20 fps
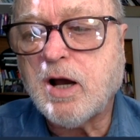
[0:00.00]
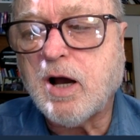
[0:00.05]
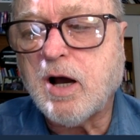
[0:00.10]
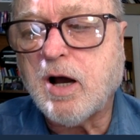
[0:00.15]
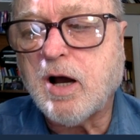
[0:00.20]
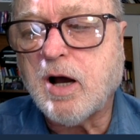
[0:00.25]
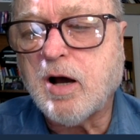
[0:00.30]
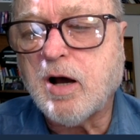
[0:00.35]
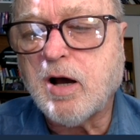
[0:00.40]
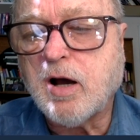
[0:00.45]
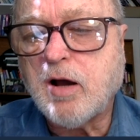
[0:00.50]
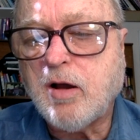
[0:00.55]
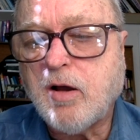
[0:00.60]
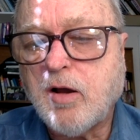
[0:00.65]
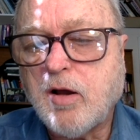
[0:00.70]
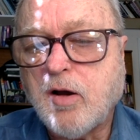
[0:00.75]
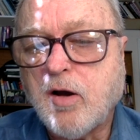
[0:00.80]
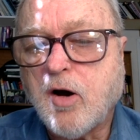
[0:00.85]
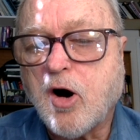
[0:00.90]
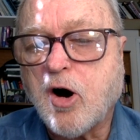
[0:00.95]
Hmm. Uh,
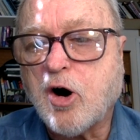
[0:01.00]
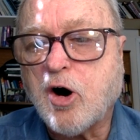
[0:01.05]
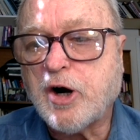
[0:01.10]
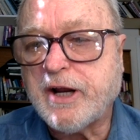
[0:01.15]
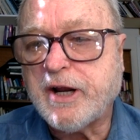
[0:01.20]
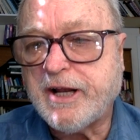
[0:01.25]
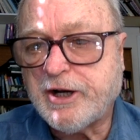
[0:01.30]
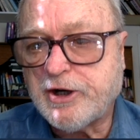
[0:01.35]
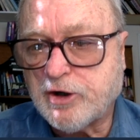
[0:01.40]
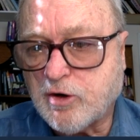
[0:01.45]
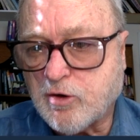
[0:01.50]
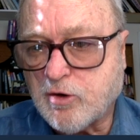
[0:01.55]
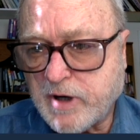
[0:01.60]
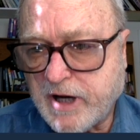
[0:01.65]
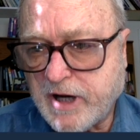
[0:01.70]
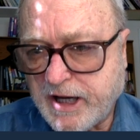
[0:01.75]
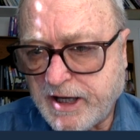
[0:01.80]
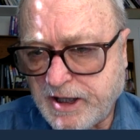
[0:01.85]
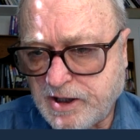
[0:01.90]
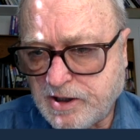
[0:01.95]
are
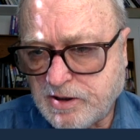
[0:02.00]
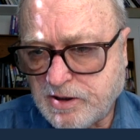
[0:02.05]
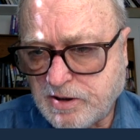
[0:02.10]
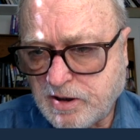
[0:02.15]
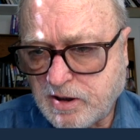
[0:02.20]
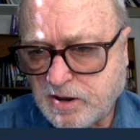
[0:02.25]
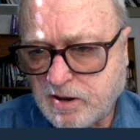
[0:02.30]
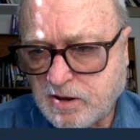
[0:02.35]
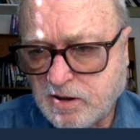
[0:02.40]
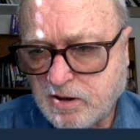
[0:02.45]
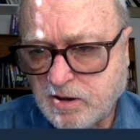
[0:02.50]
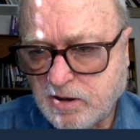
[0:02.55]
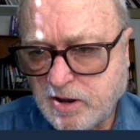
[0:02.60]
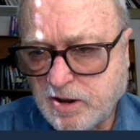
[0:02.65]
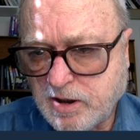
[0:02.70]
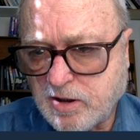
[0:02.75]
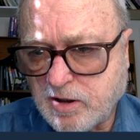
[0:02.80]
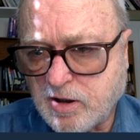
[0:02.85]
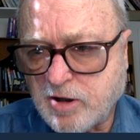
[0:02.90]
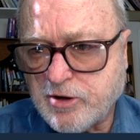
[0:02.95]
ingrained
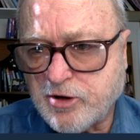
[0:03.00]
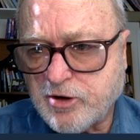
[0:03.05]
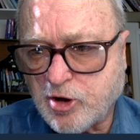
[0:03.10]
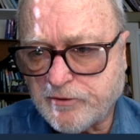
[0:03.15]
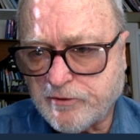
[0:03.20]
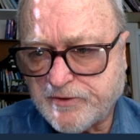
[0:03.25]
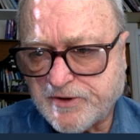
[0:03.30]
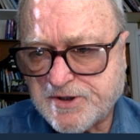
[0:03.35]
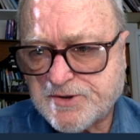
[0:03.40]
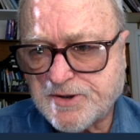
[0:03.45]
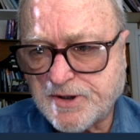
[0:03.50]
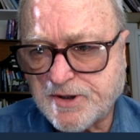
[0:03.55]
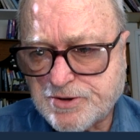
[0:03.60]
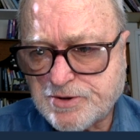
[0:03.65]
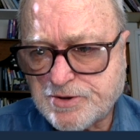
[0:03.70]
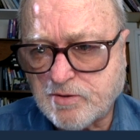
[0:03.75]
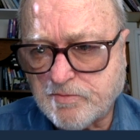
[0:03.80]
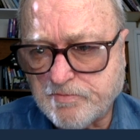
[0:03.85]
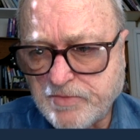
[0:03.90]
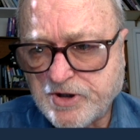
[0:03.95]
in our nervous
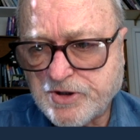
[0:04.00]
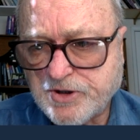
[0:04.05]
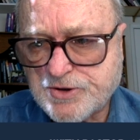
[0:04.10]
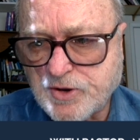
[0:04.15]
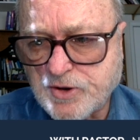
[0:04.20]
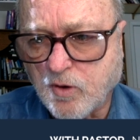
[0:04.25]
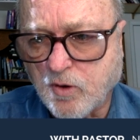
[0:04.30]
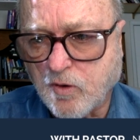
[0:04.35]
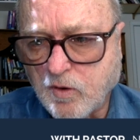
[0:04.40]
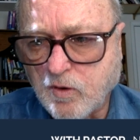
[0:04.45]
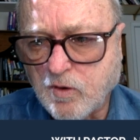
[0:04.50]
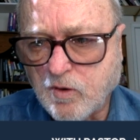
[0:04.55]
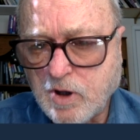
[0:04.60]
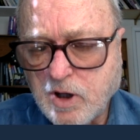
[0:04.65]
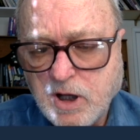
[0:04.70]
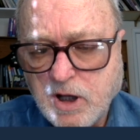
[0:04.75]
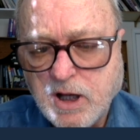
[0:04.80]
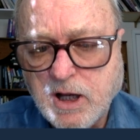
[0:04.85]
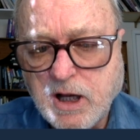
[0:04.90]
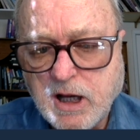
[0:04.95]
system and soul
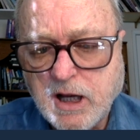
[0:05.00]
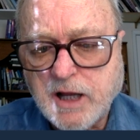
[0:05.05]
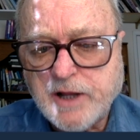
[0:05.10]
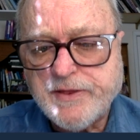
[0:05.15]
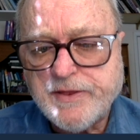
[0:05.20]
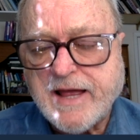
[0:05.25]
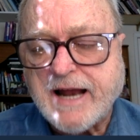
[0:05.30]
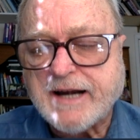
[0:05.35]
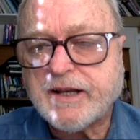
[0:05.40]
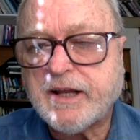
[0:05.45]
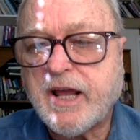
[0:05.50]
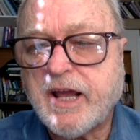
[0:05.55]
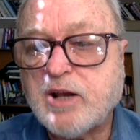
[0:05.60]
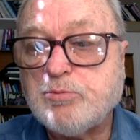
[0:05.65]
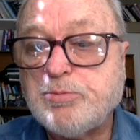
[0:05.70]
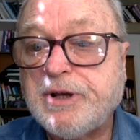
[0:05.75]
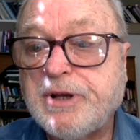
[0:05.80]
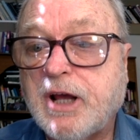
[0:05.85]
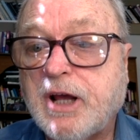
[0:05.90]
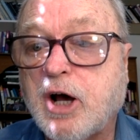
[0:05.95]
that
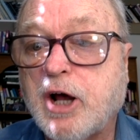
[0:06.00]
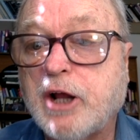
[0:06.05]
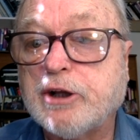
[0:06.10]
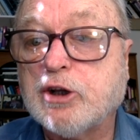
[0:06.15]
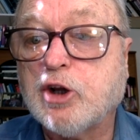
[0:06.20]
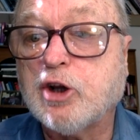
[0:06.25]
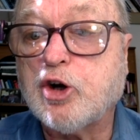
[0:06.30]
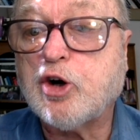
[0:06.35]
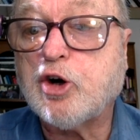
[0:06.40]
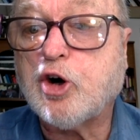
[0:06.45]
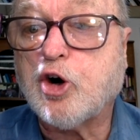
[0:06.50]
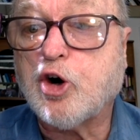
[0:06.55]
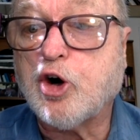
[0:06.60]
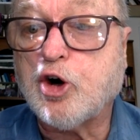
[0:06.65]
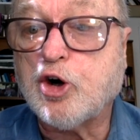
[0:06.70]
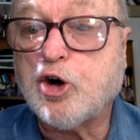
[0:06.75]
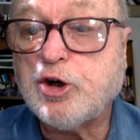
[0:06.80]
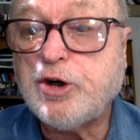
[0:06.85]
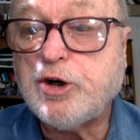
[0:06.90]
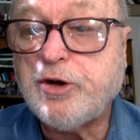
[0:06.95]
can be
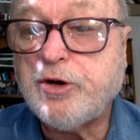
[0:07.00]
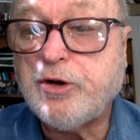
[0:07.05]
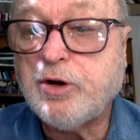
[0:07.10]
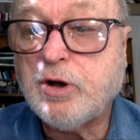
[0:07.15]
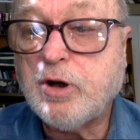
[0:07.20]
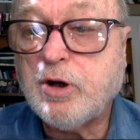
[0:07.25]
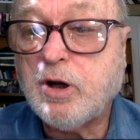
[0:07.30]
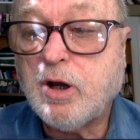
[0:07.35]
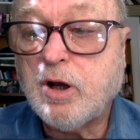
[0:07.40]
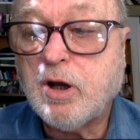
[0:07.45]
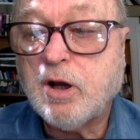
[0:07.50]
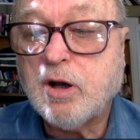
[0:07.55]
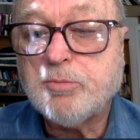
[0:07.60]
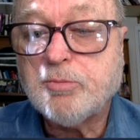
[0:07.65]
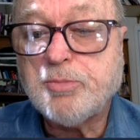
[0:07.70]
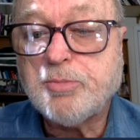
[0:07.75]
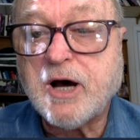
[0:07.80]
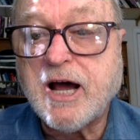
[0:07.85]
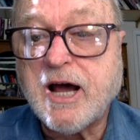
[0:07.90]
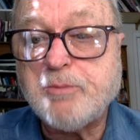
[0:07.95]
unlearned
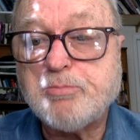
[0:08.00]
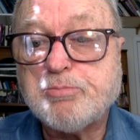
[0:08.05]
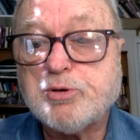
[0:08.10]
by